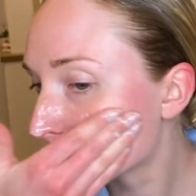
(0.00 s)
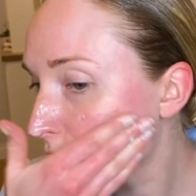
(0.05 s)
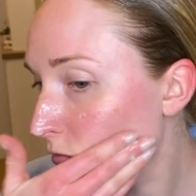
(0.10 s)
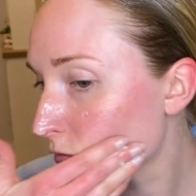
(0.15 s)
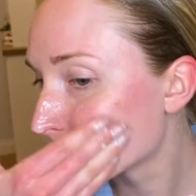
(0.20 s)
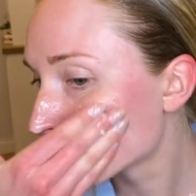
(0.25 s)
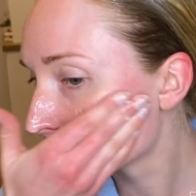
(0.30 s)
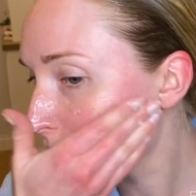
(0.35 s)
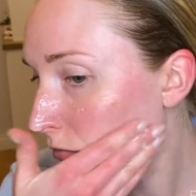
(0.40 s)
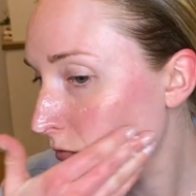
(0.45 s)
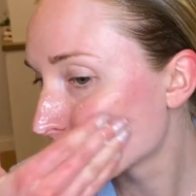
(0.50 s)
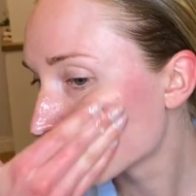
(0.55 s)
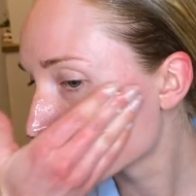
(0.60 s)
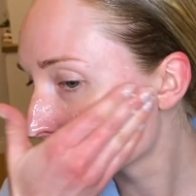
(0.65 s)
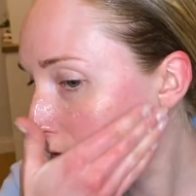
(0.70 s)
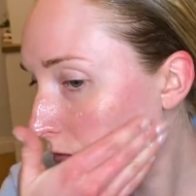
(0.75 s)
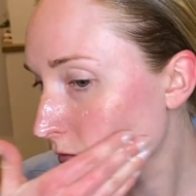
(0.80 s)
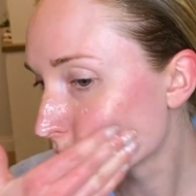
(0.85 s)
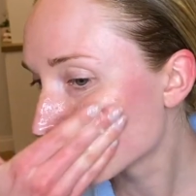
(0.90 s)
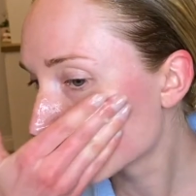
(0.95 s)
And the lemon
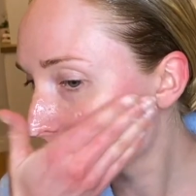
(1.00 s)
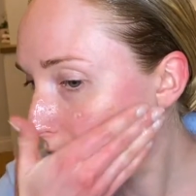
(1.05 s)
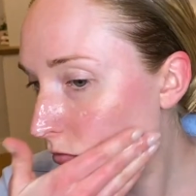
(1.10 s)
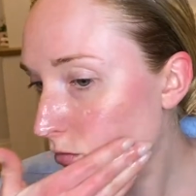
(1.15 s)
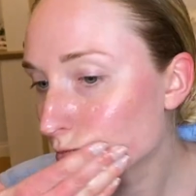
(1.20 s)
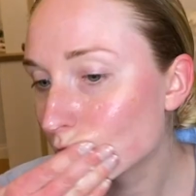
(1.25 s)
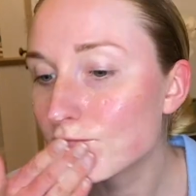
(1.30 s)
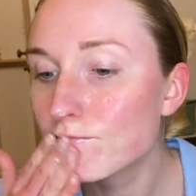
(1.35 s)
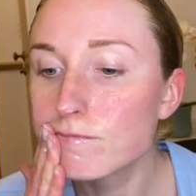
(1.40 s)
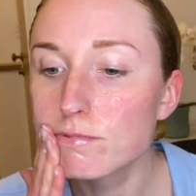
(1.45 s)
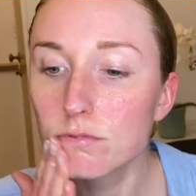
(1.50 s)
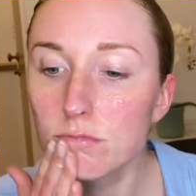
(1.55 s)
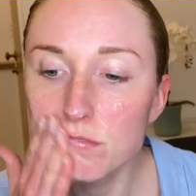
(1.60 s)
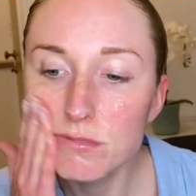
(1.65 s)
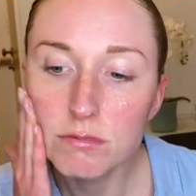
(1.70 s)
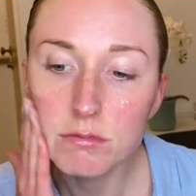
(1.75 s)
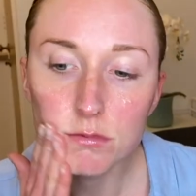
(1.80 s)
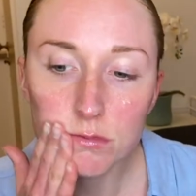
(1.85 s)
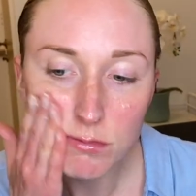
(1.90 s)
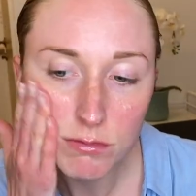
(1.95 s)
is great because it's
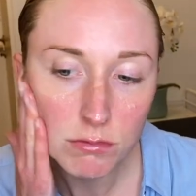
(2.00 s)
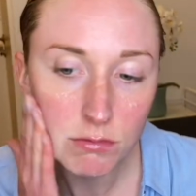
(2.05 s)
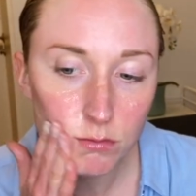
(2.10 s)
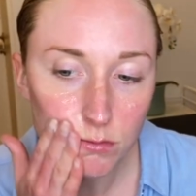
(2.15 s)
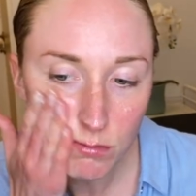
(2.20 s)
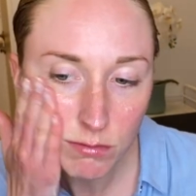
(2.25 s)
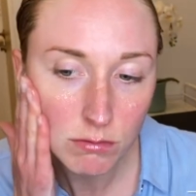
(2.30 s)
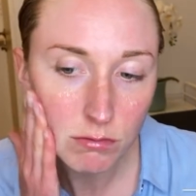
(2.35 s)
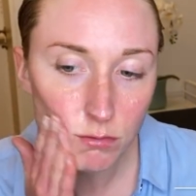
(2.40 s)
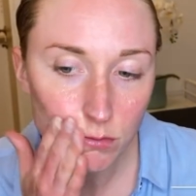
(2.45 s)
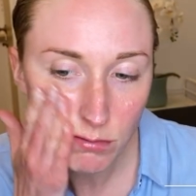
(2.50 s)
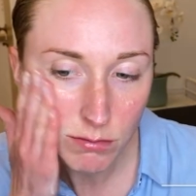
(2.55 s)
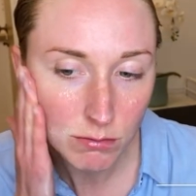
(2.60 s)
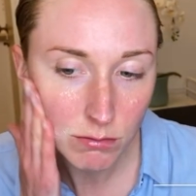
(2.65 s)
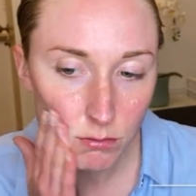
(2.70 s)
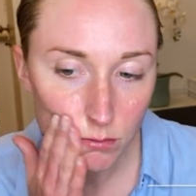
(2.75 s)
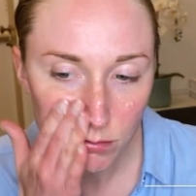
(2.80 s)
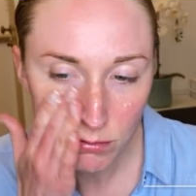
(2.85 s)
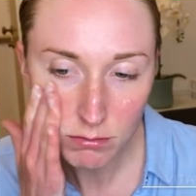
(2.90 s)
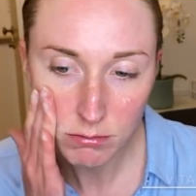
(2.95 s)
full and it's
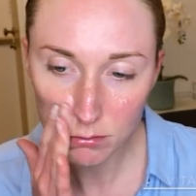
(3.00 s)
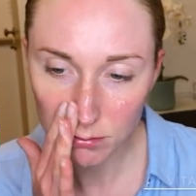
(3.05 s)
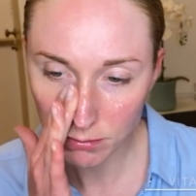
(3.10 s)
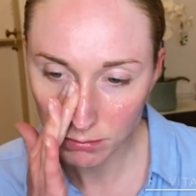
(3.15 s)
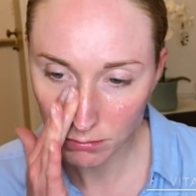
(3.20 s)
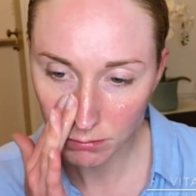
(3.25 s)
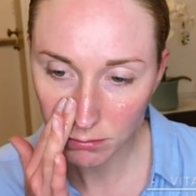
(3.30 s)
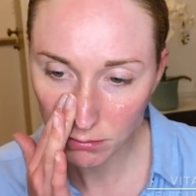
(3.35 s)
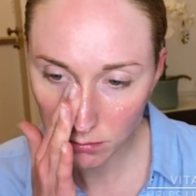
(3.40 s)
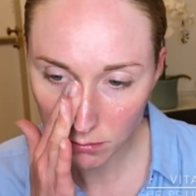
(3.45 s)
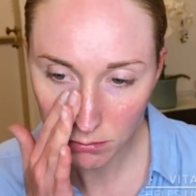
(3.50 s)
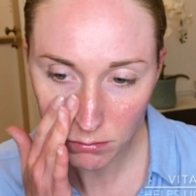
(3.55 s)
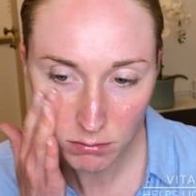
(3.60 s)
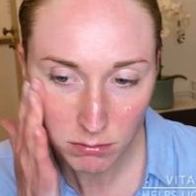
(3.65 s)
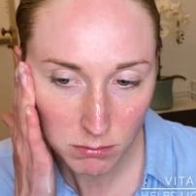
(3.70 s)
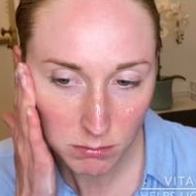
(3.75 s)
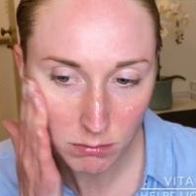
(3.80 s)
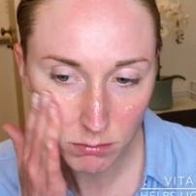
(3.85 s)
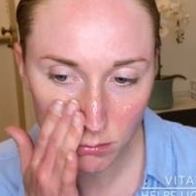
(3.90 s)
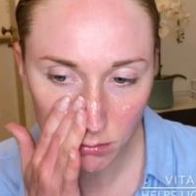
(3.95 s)
so rich with
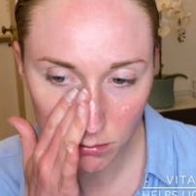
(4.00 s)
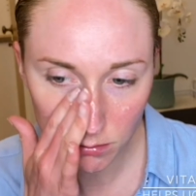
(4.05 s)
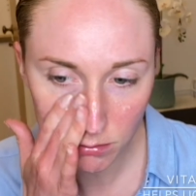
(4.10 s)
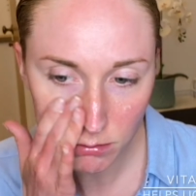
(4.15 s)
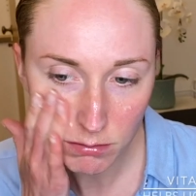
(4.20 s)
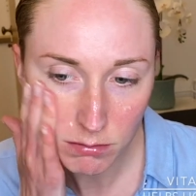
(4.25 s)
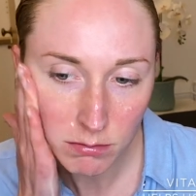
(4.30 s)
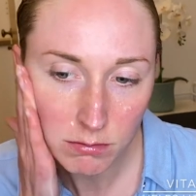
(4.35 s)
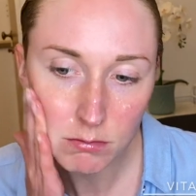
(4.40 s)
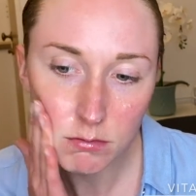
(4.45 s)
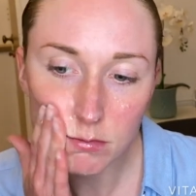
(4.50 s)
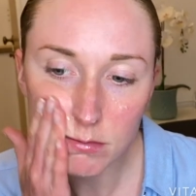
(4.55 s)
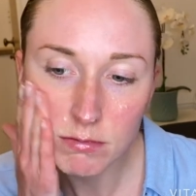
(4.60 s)
vitamin C.